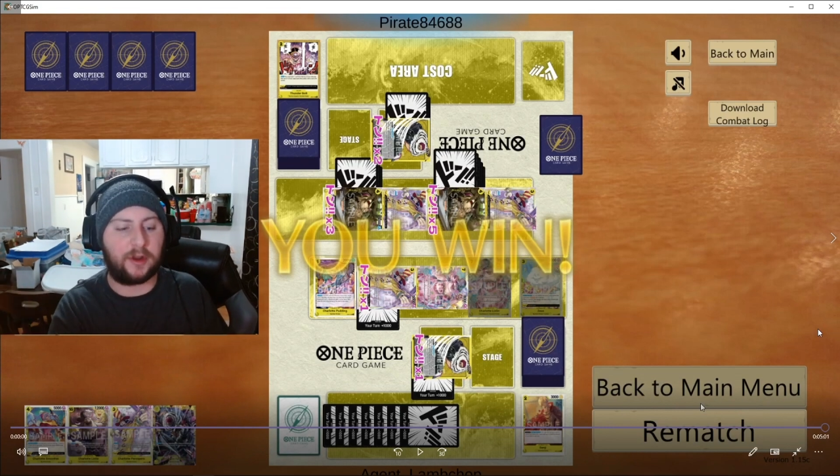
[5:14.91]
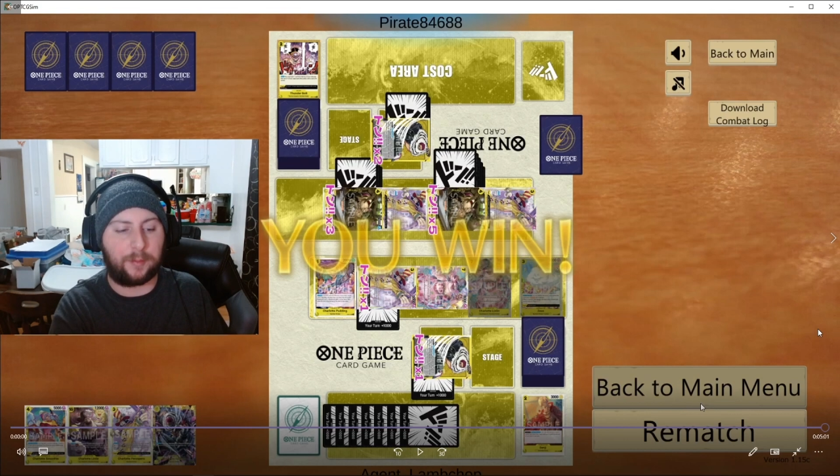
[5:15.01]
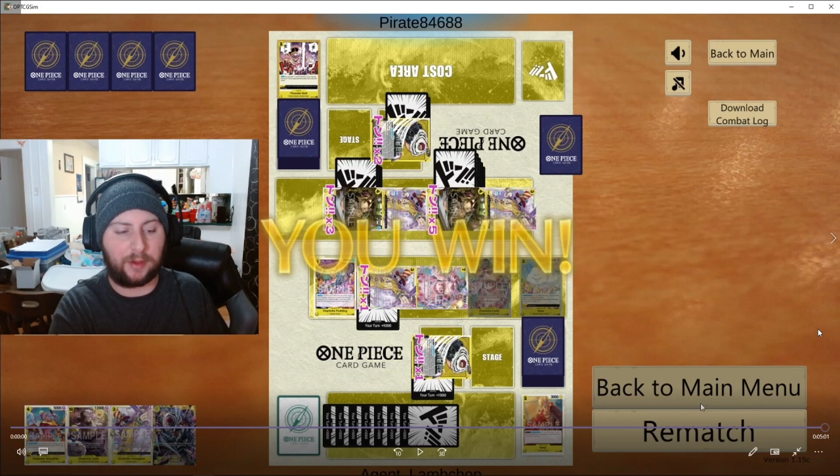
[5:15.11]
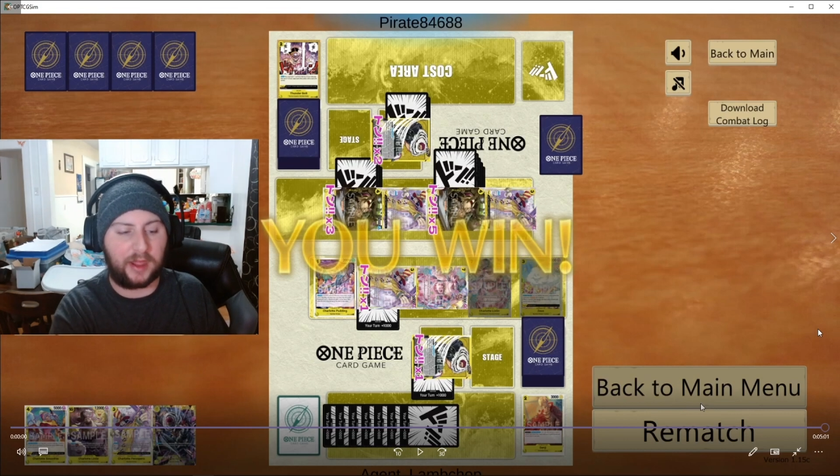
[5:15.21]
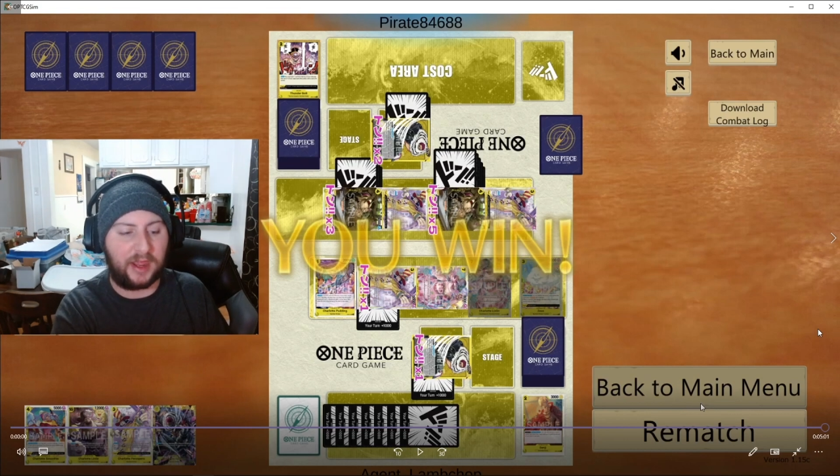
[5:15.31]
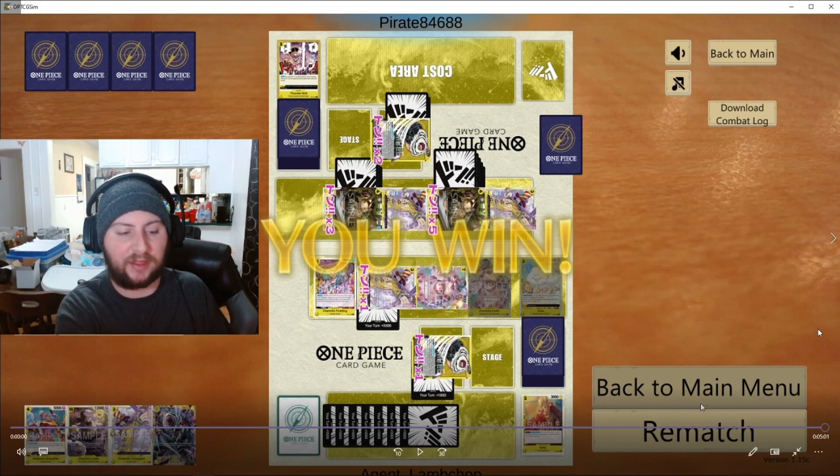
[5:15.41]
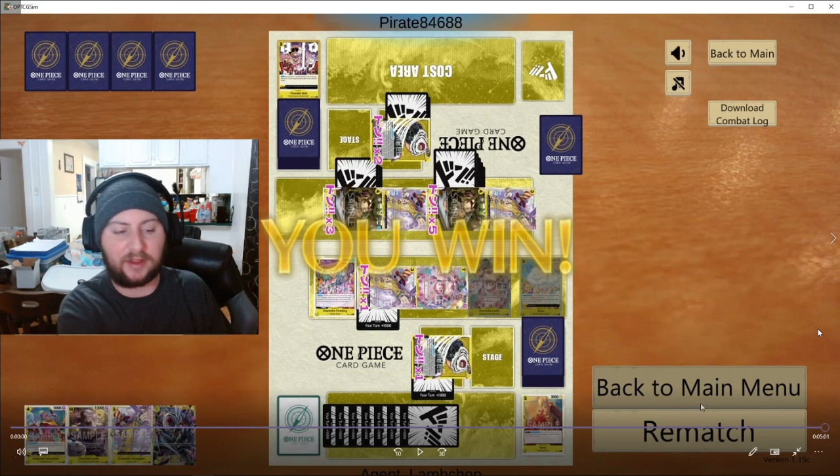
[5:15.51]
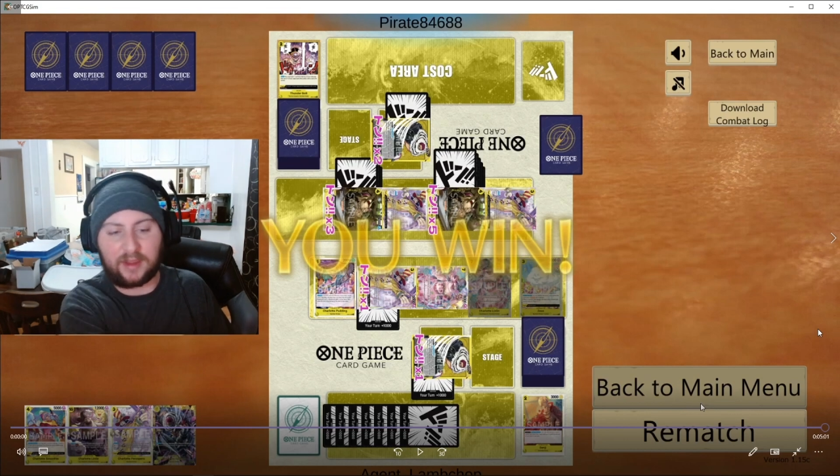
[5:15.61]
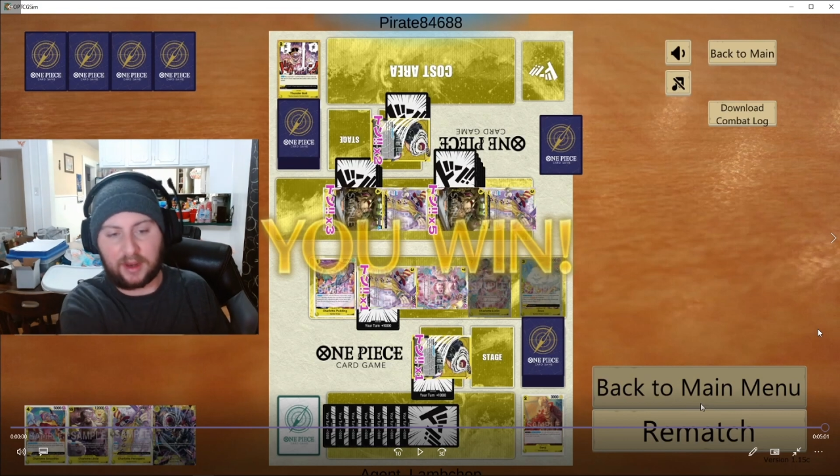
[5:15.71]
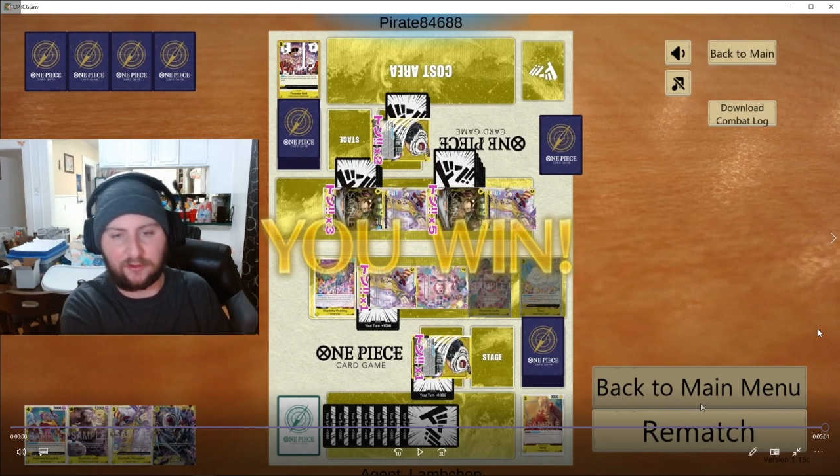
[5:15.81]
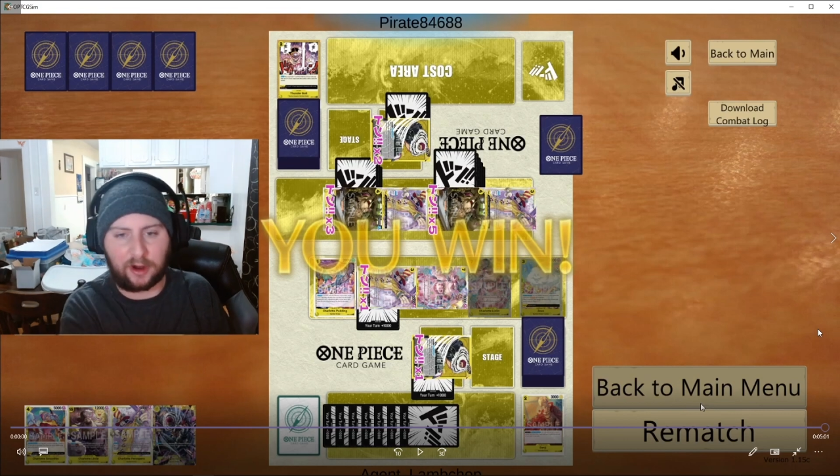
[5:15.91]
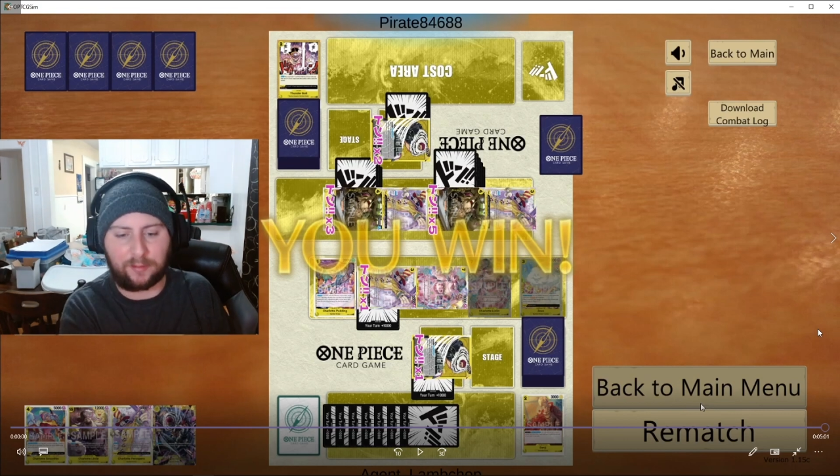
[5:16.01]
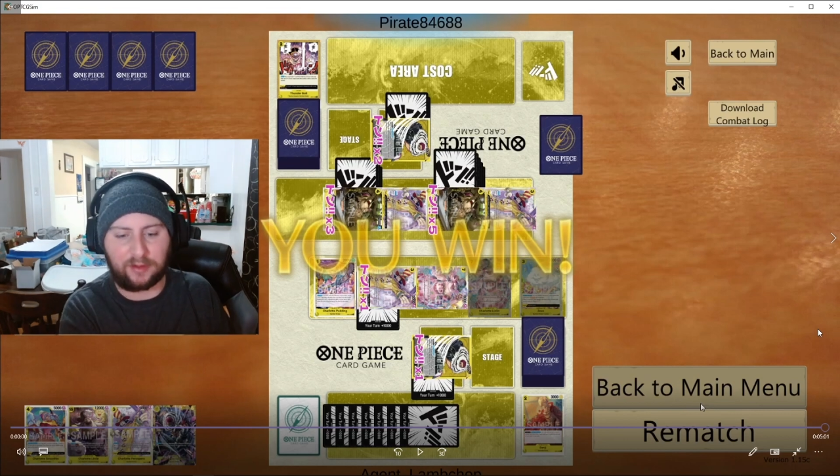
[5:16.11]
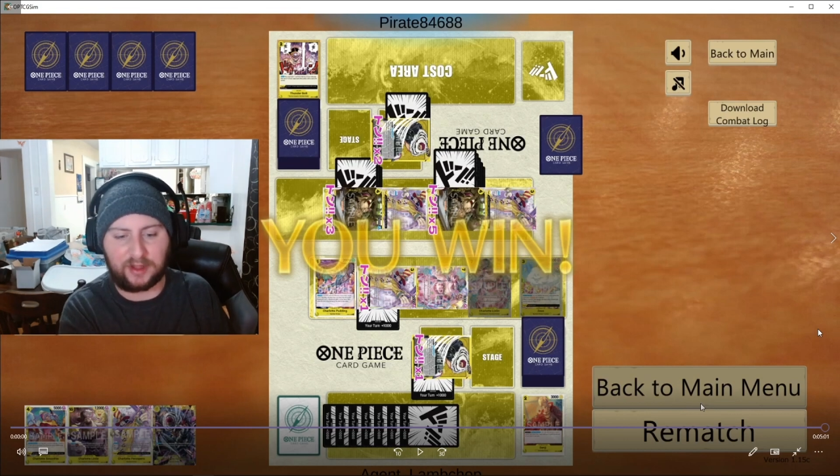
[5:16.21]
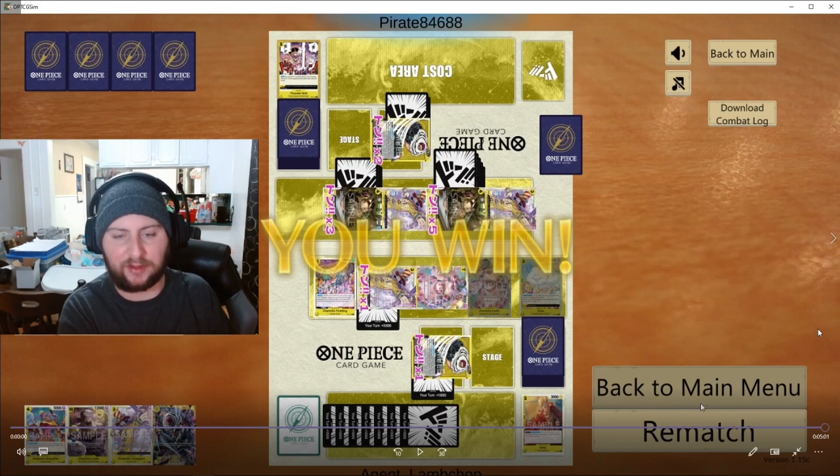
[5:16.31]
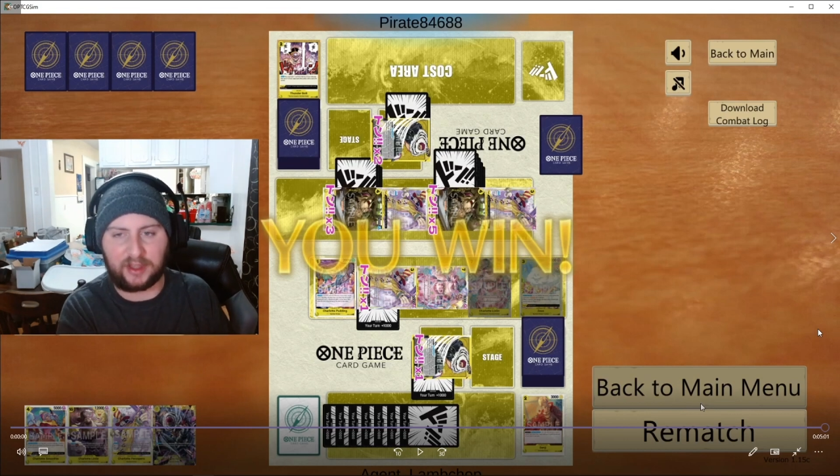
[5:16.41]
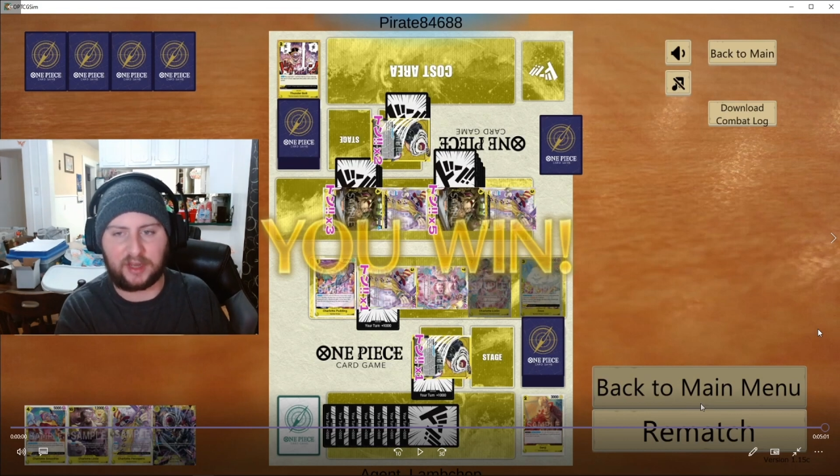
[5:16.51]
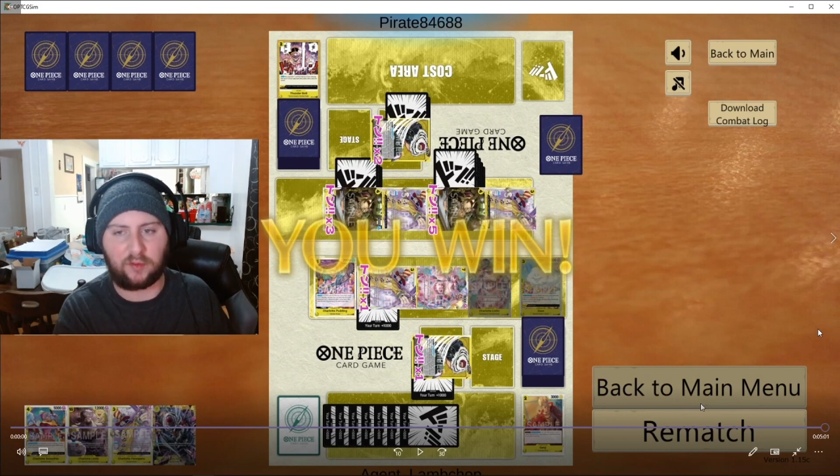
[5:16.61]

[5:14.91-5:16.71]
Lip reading: play the 10 drop Lin,